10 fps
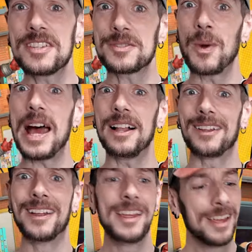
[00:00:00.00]
as
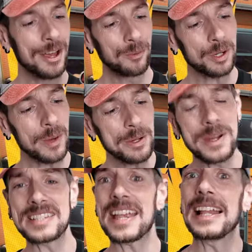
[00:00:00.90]
well. What do I
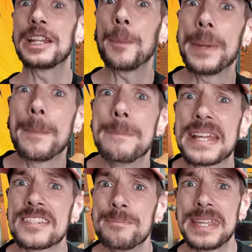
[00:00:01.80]
always say? A little bit of
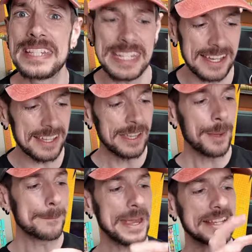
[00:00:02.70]
mixed media
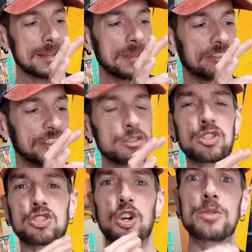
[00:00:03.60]
makes something feel
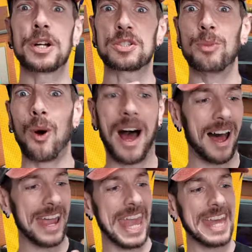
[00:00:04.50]
so much more
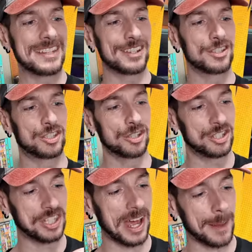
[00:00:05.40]
high-end and
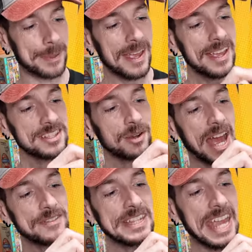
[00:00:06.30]
zhuzhed up. So
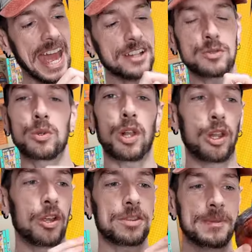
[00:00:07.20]
having the actual
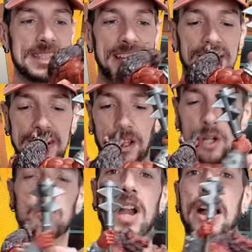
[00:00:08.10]
cloth material
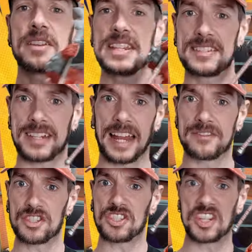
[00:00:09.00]
around his kind
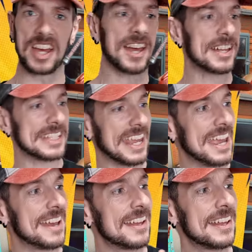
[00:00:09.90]
of skirt
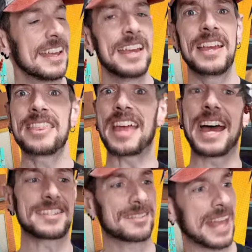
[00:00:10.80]
here,
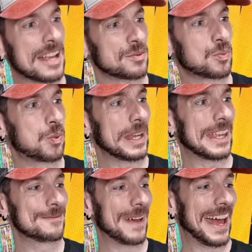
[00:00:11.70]
That's, that's
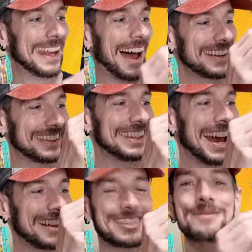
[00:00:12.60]
wicked, man. I,
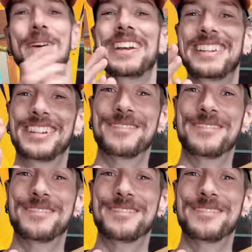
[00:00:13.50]
yeah, the, the